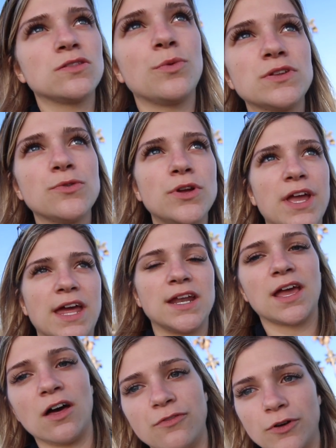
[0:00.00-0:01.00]
So the ones where you
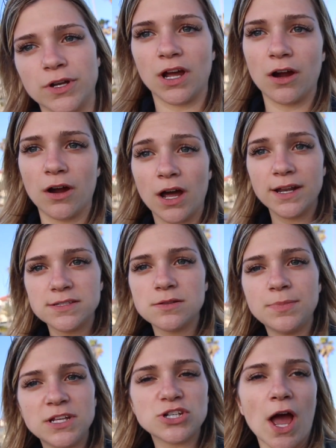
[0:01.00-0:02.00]
can in California are
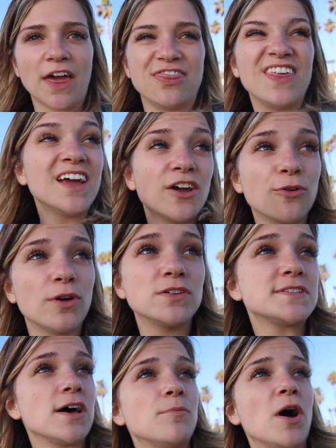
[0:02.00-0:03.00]
Huntington Beach, I think
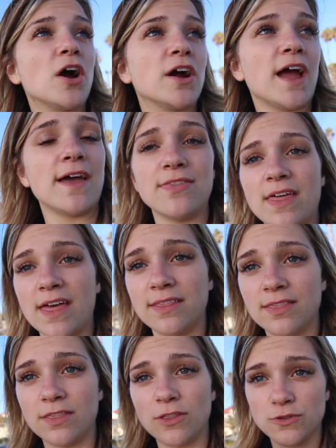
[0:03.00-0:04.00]
Corona Del Mar, and
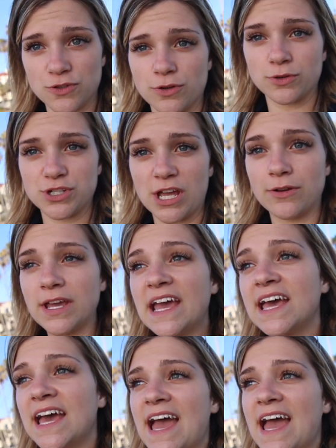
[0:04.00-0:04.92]
then those are in Orange County.